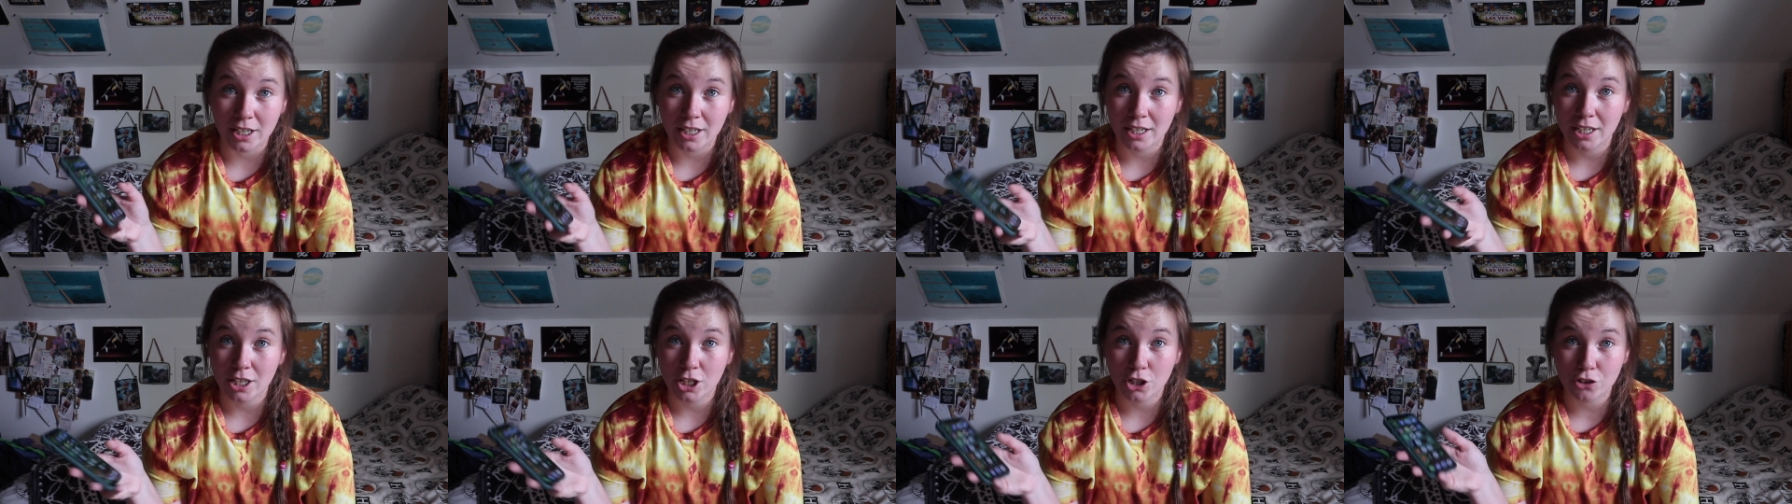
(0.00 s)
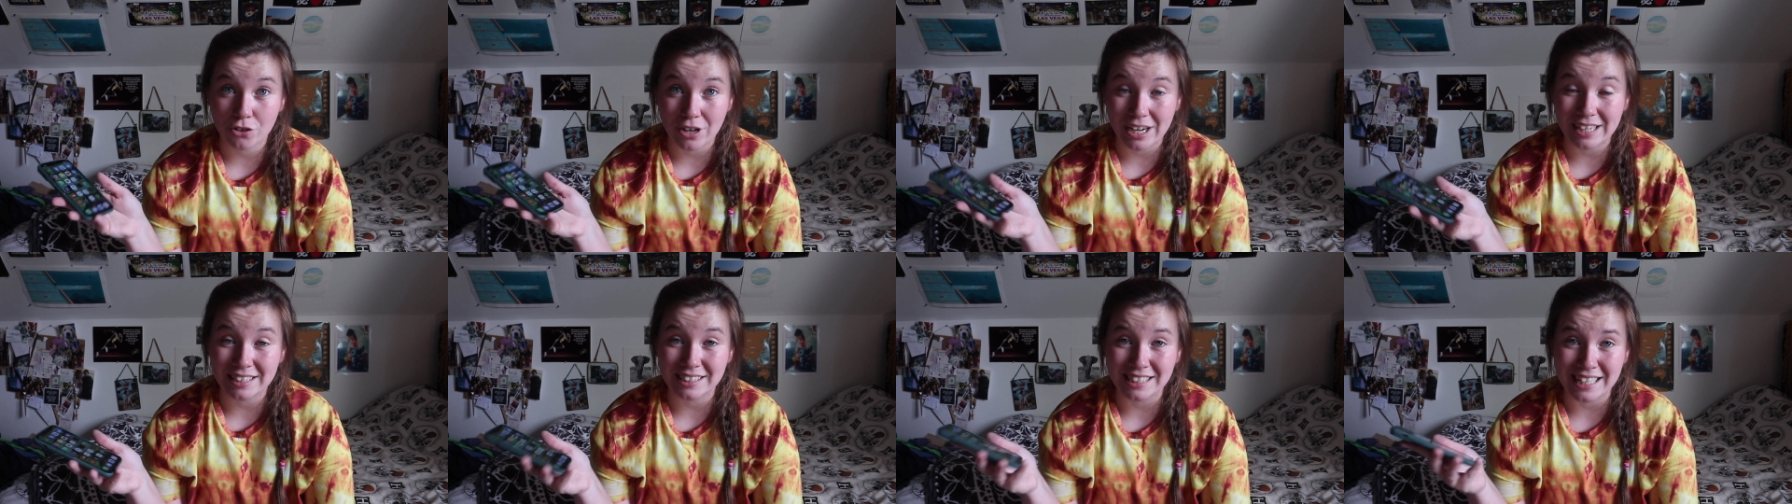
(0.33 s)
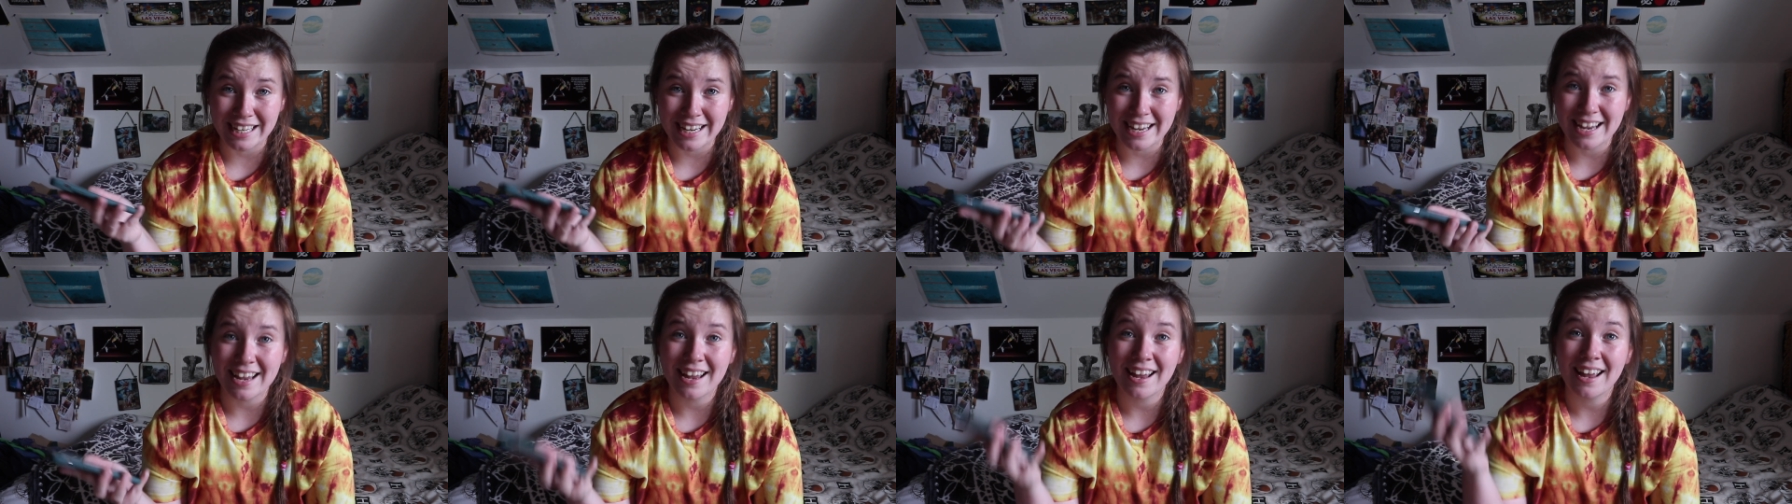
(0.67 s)
Grady
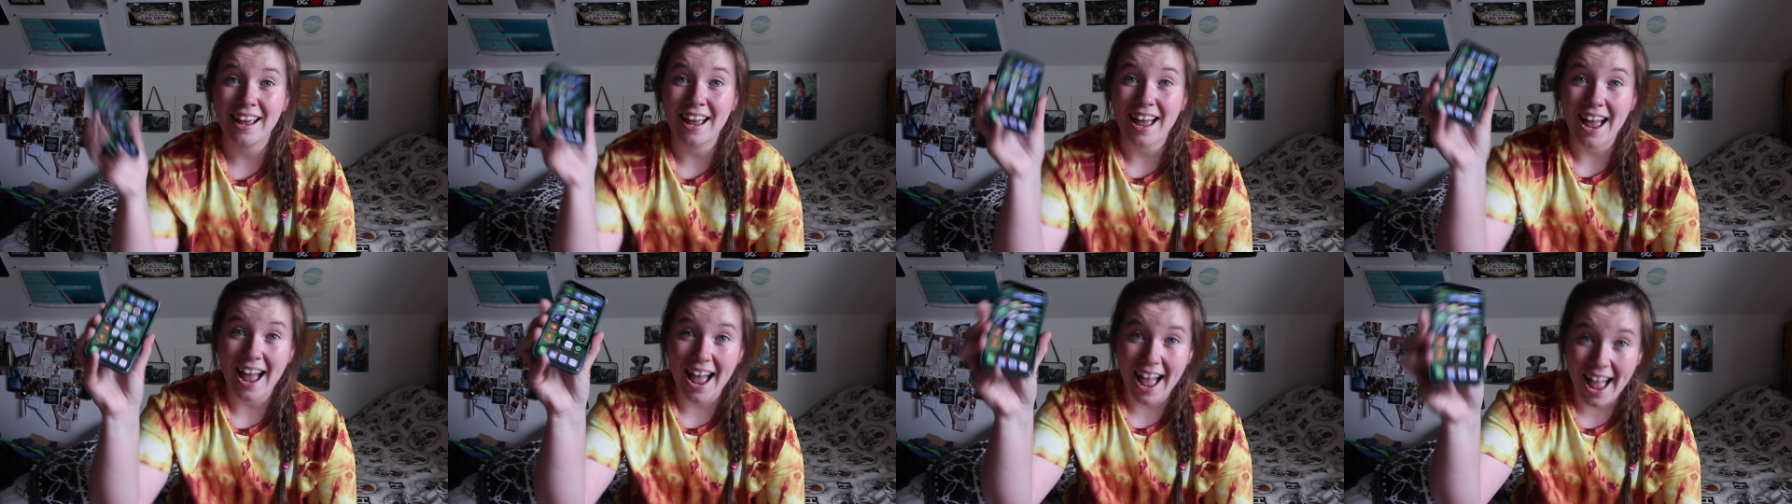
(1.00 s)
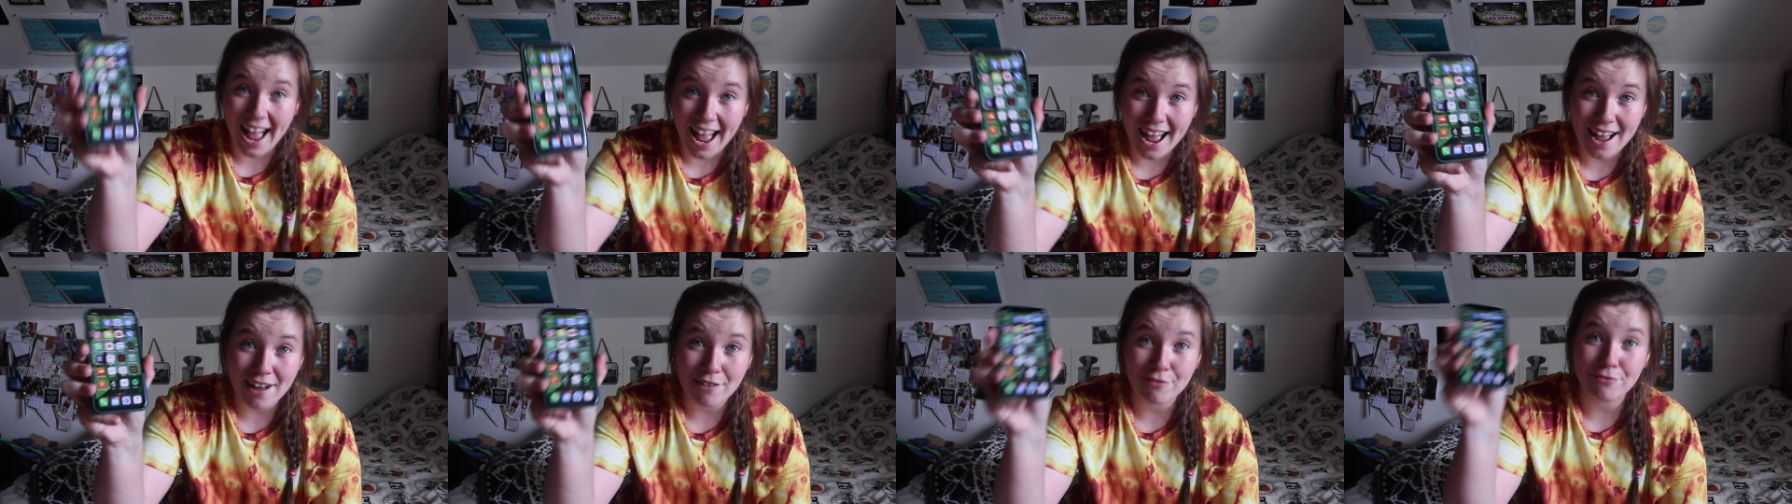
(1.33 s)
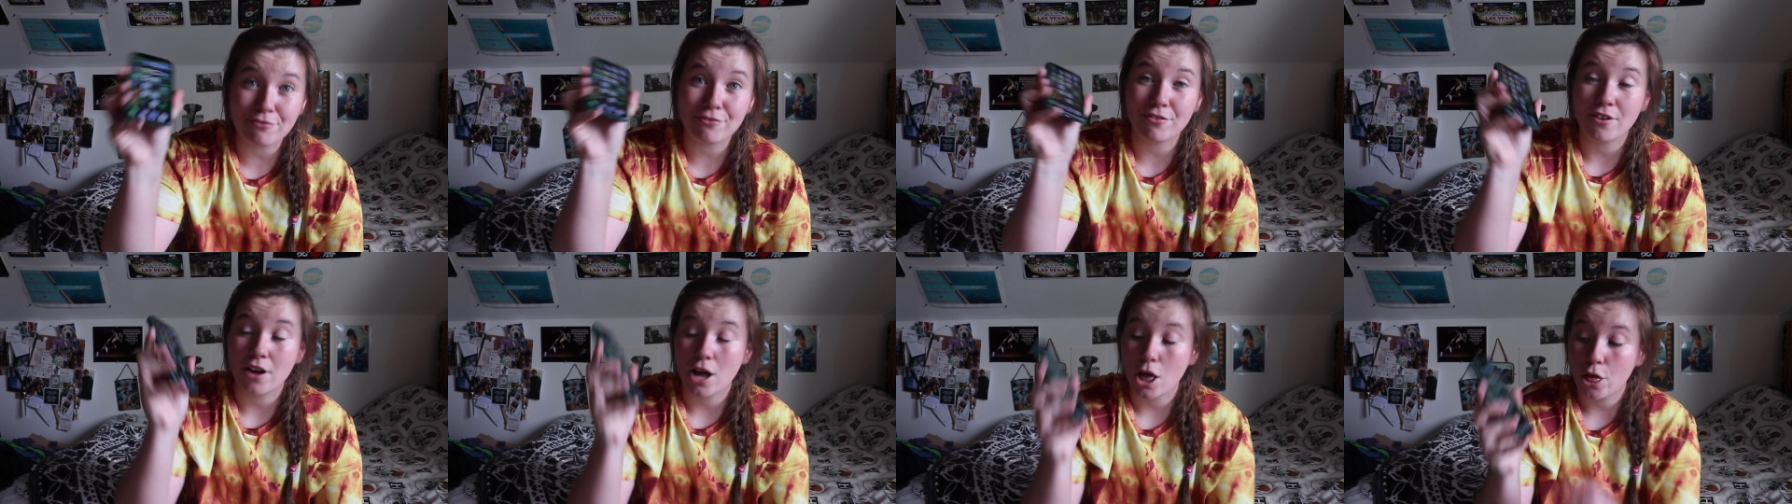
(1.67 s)
have
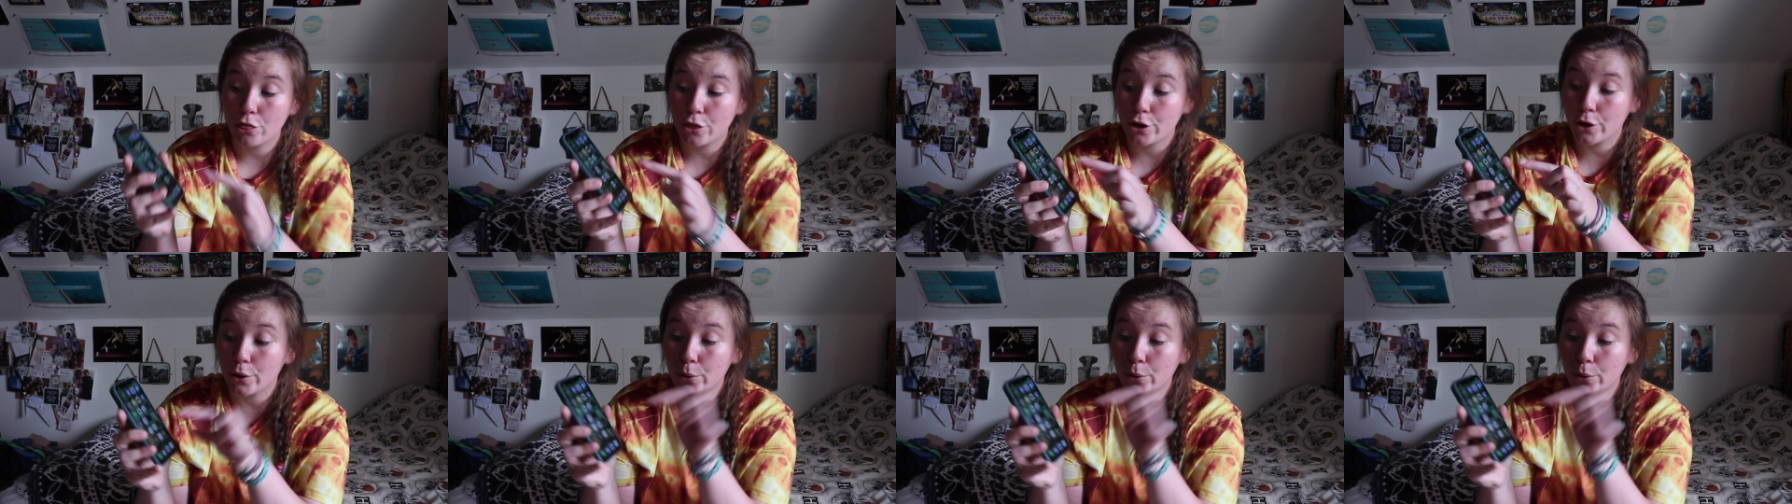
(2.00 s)
their